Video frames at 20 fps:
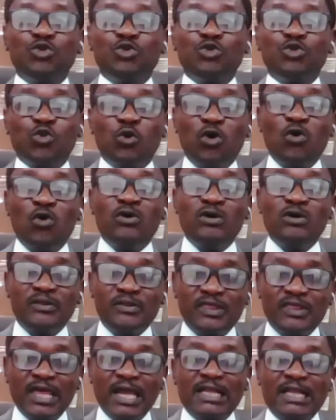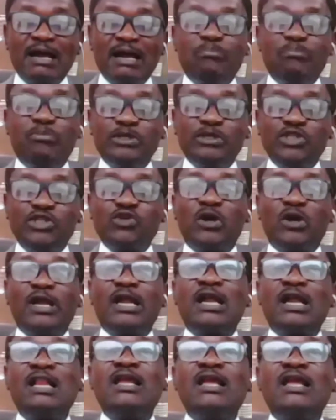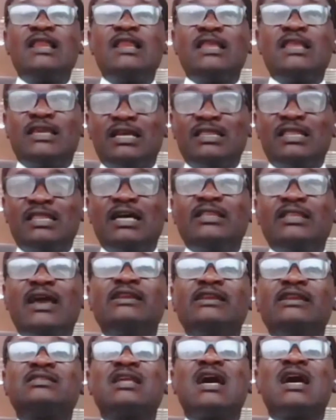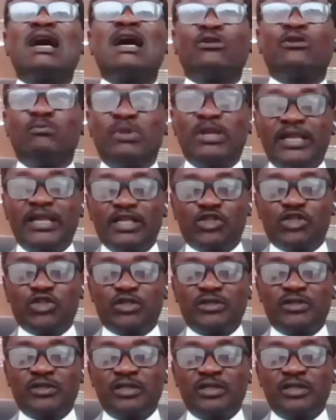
to take that position clearly that there is now an obligation.